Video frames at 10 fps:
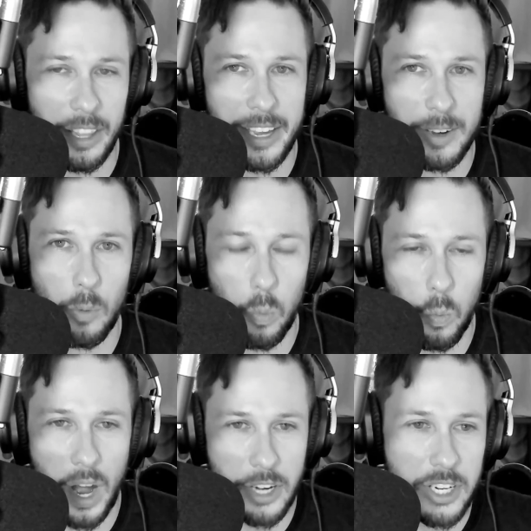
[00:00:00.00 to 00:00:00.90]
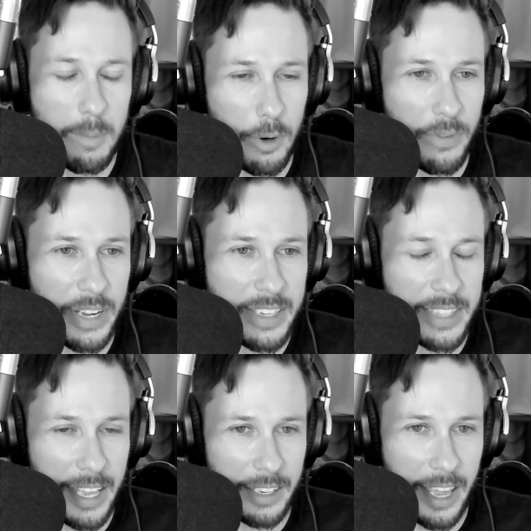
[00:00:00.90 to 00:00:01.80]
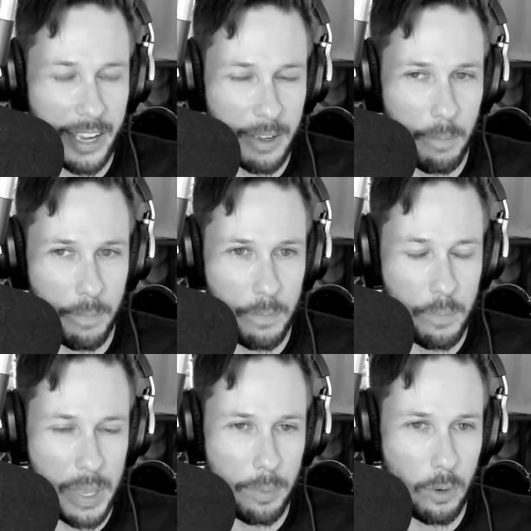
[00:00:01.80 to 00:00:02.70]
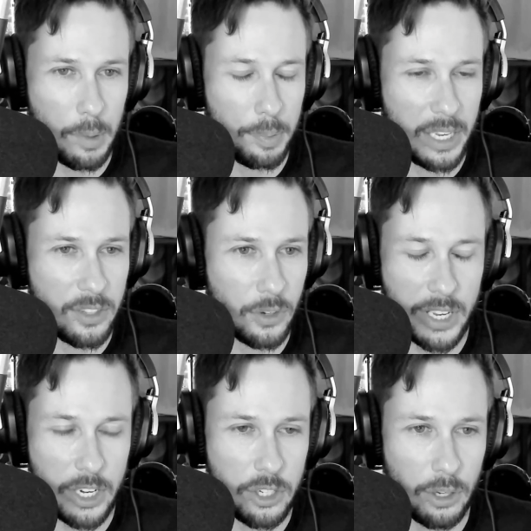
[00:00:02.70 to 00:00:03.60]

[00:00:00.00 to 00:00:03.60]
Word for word: uh, like, watching movies that, like, people replace their dead